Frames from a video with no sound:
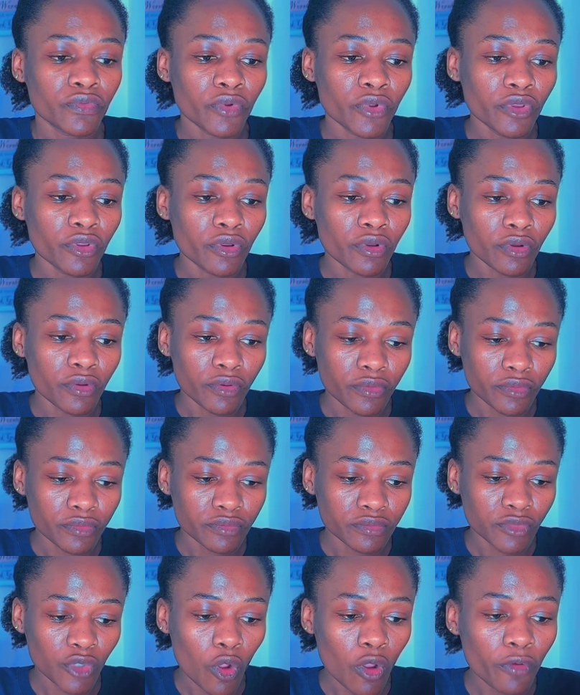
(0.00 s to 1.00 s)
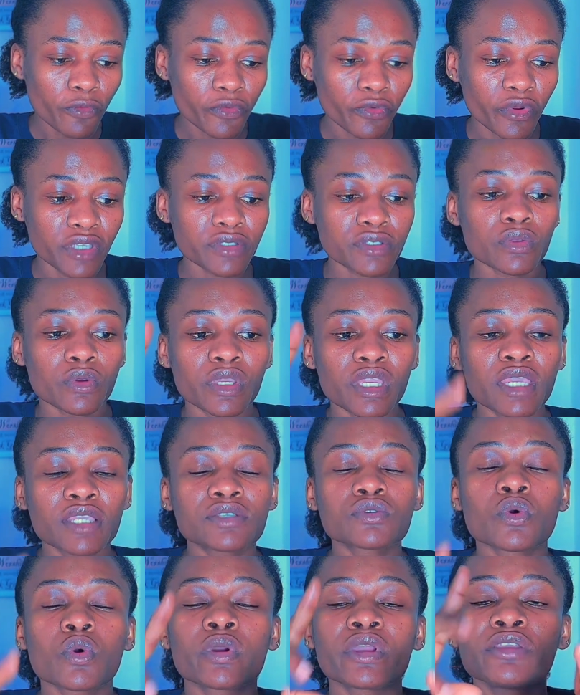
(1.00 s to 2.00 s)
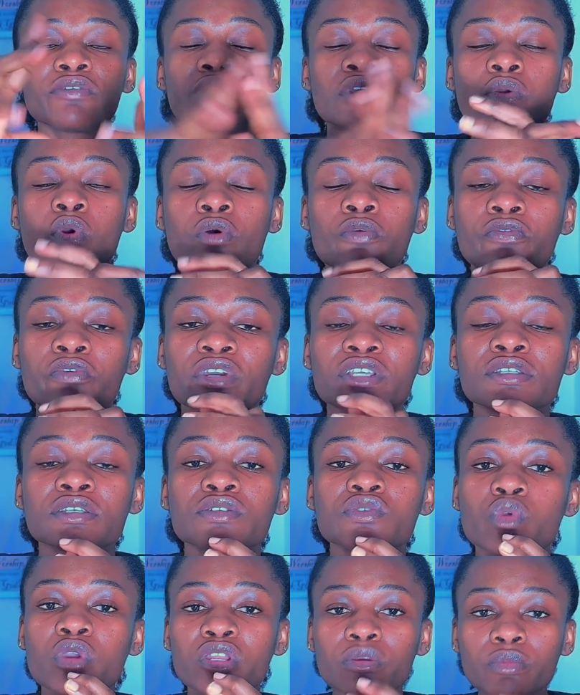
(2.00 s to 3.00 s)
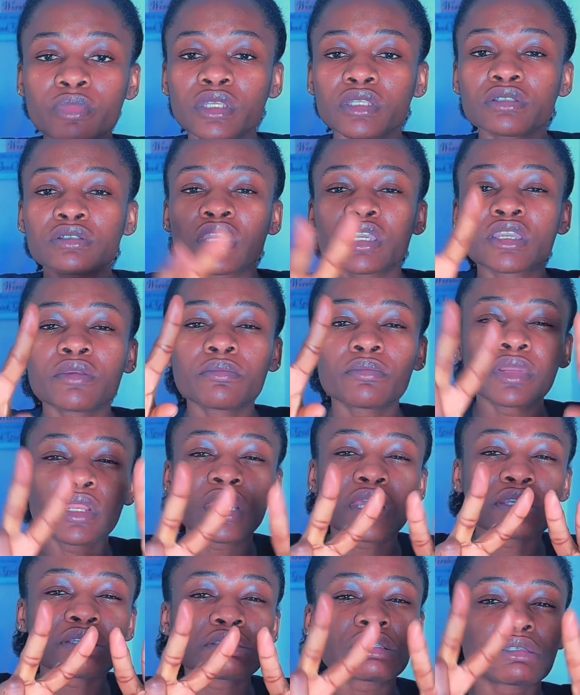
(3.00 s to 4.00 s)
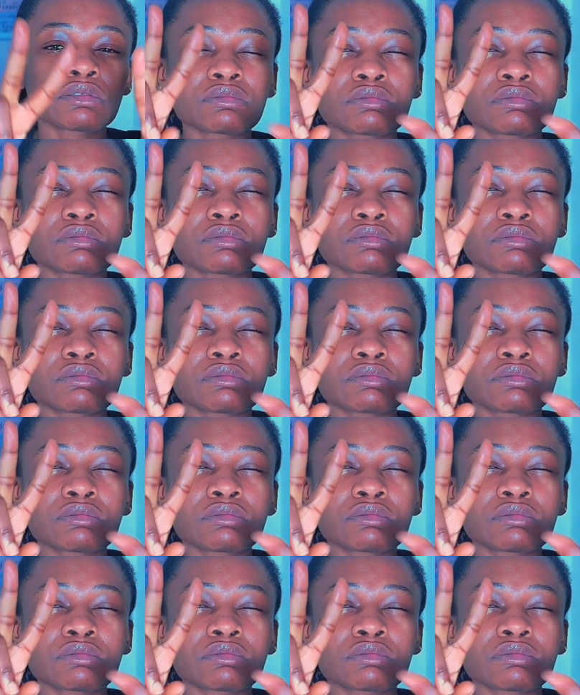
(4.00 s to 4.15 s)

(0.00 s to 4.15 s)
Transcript: your conference. Okay, so if the conference is going to be taking place